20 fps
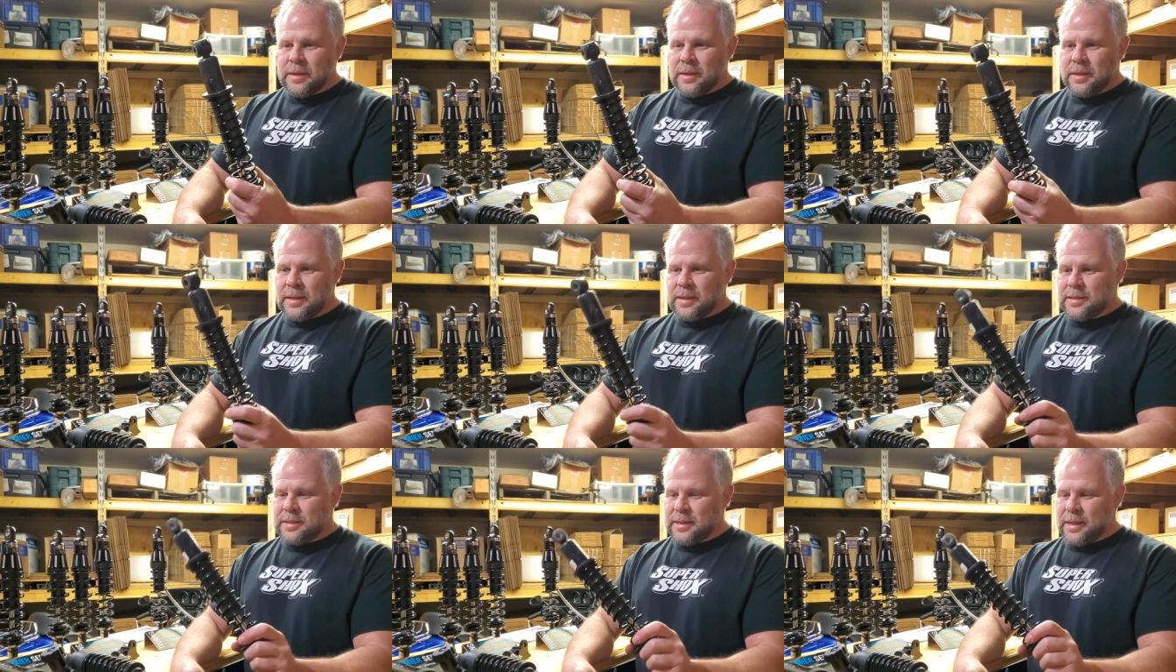
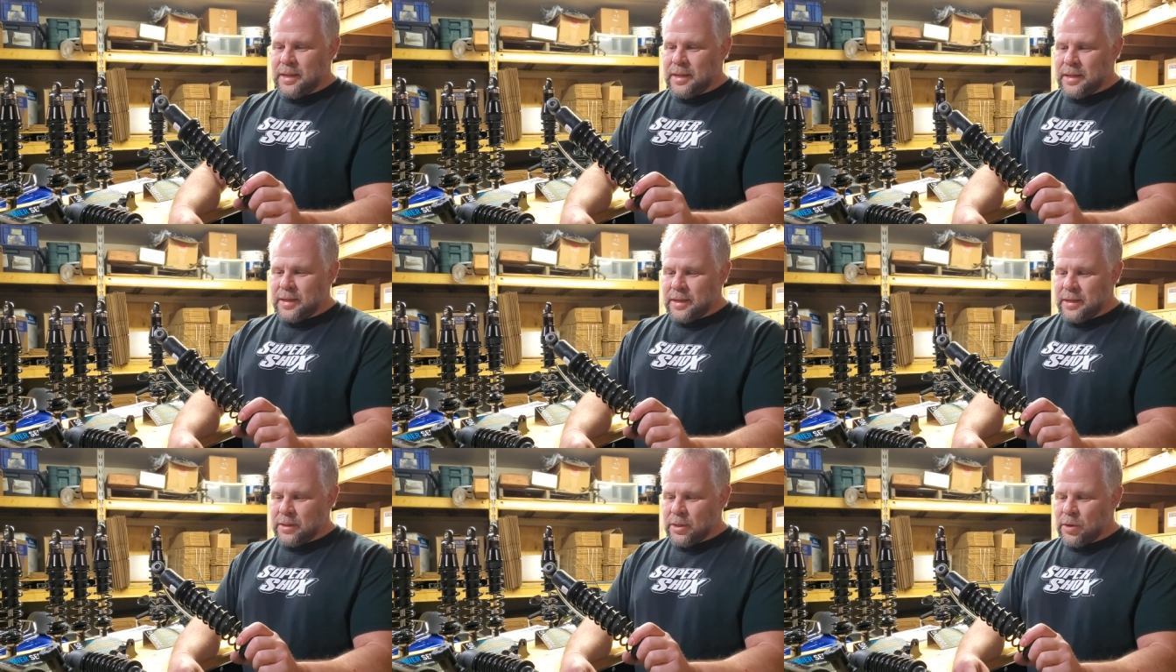it's a
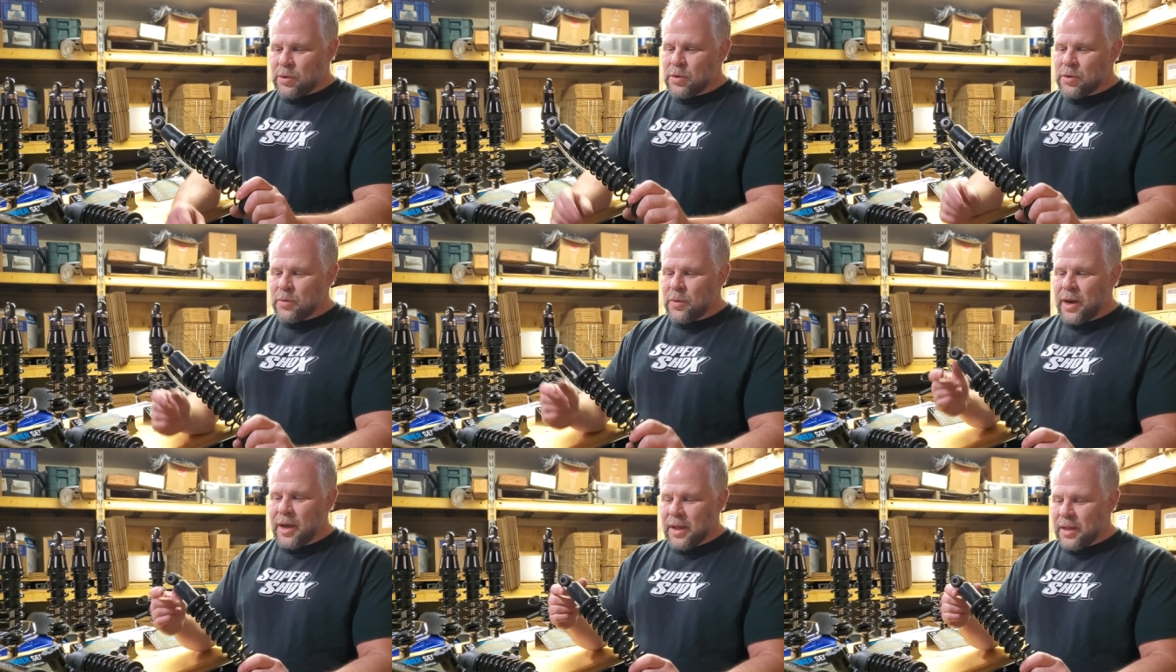uh, low
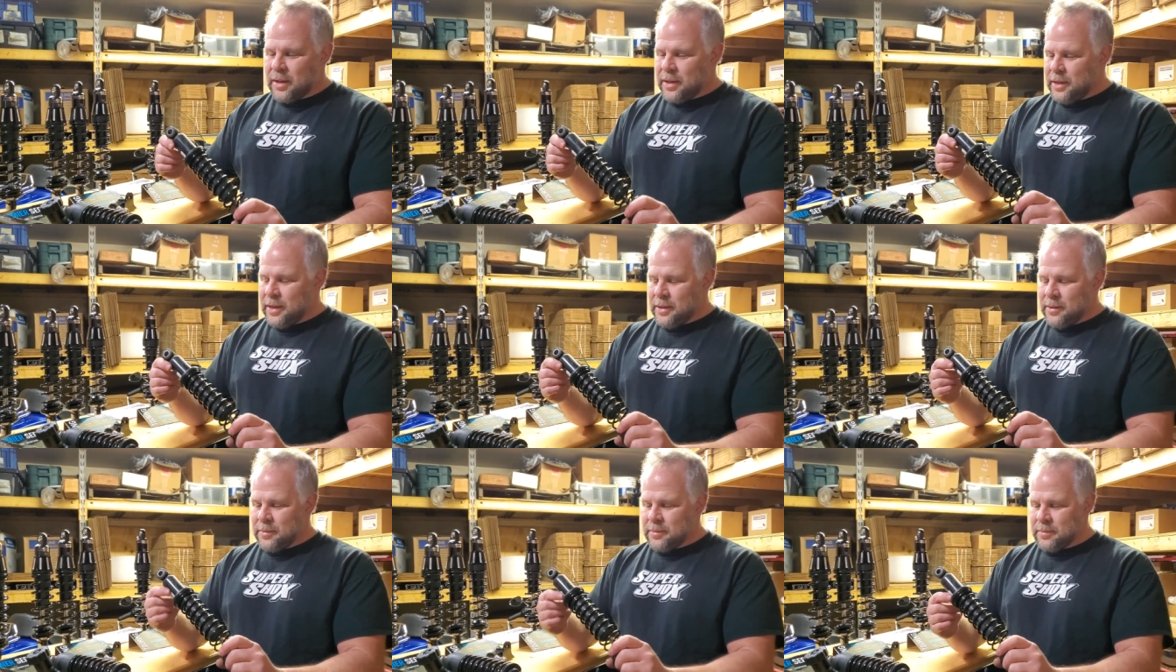
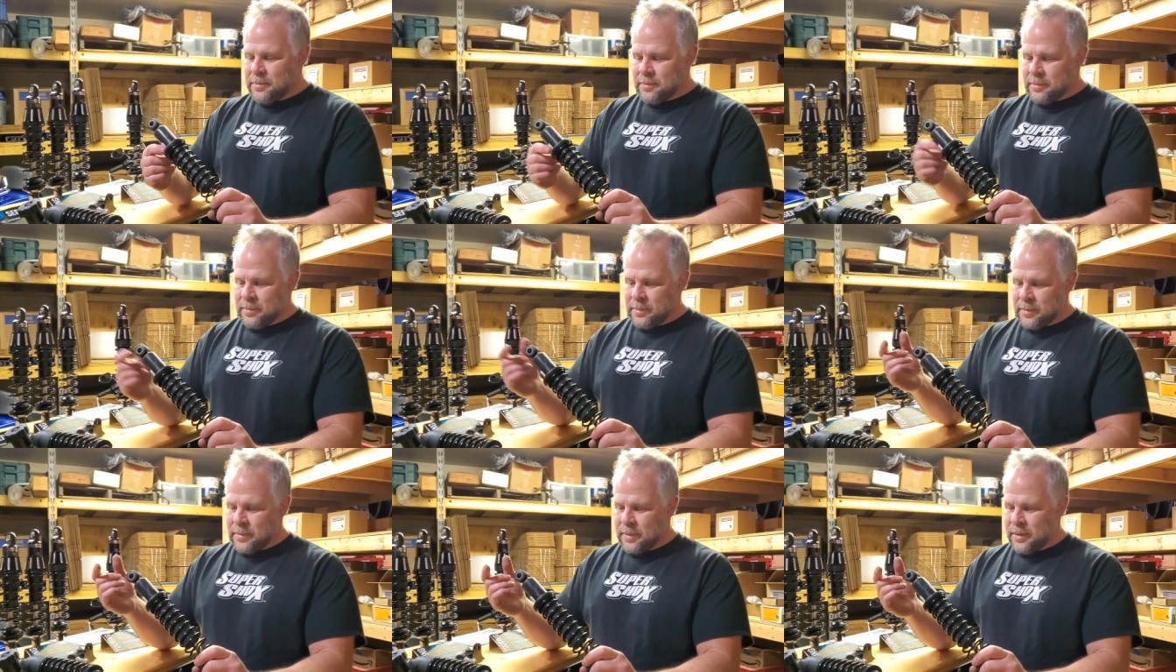quality,
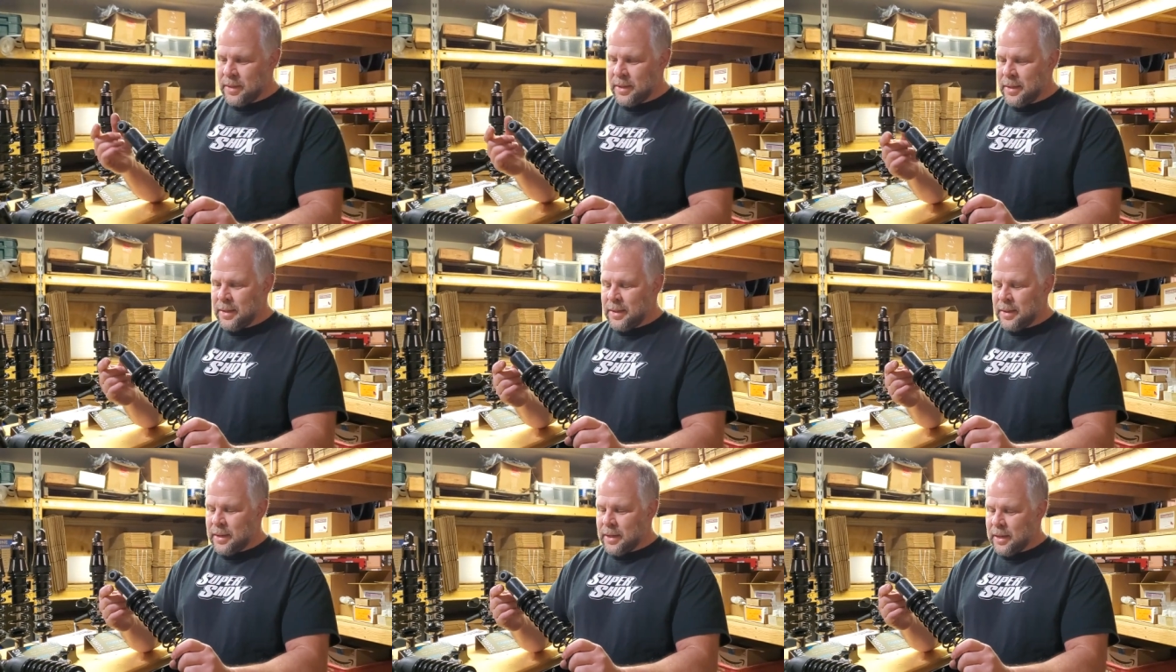
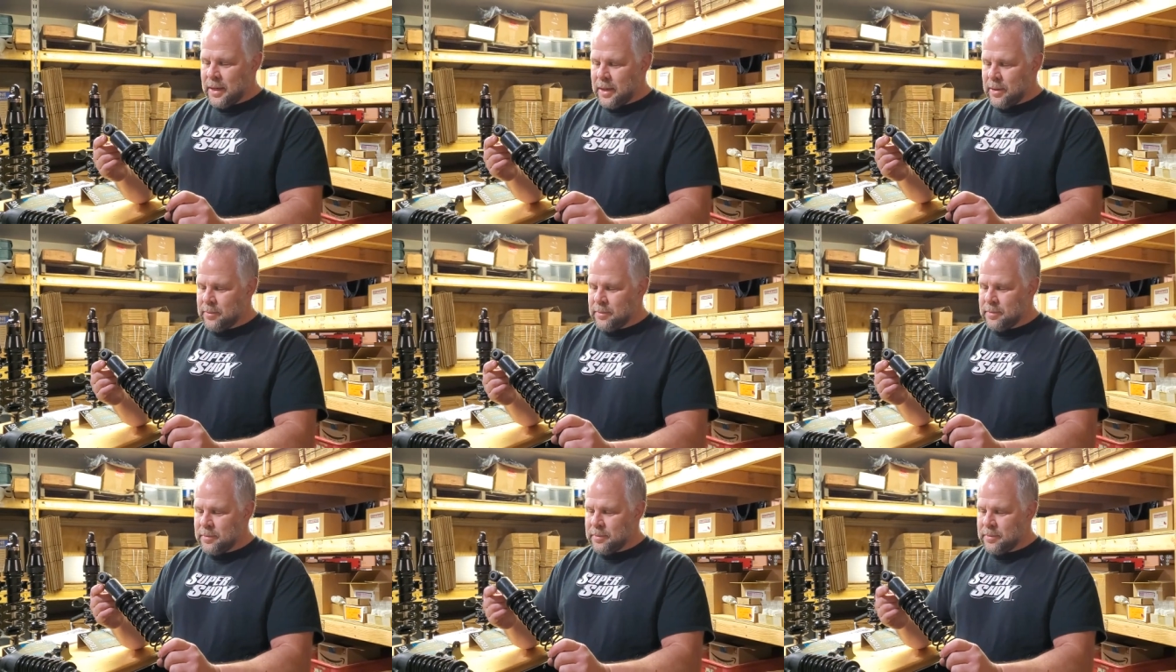um,